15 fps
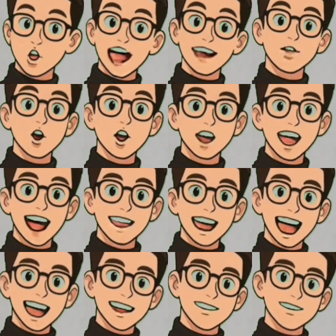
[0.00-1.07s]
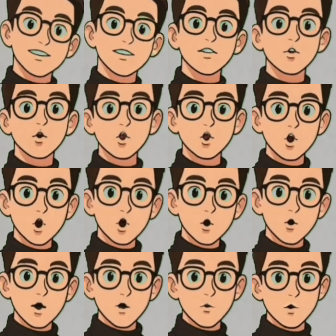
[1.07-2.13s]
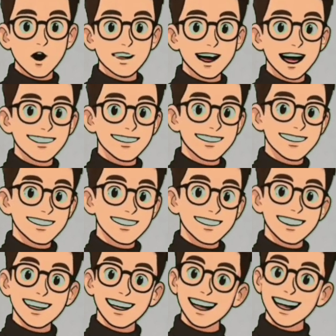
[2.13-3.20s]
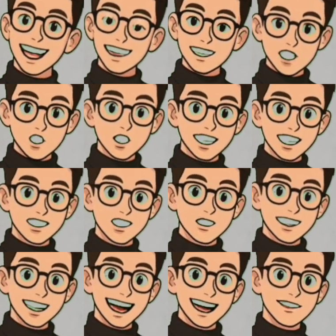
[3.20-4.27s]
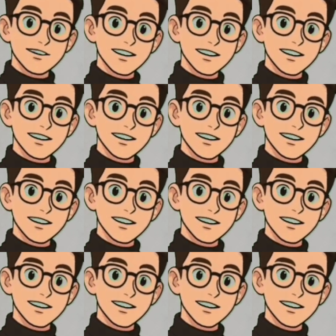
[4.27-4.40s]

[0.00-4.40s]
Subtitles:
Figure C is a graph of knot 1's vertical position versus time.